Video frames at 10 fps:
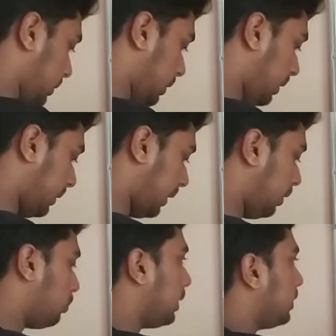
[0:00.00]
the
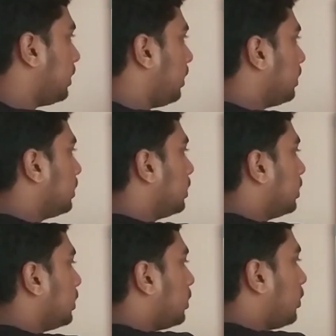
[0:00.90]
second one is the
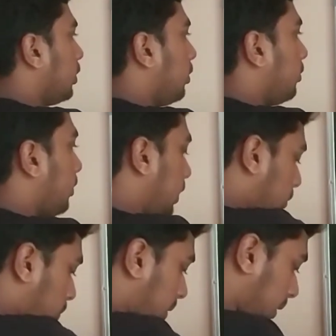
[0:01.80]

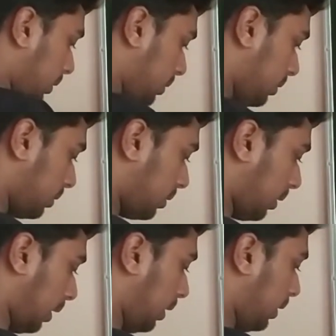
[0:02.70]
0.1,
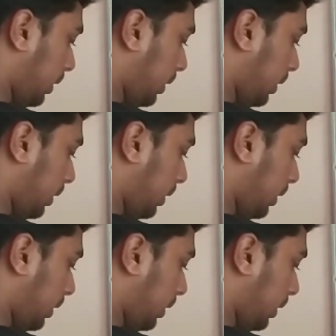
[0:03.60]
third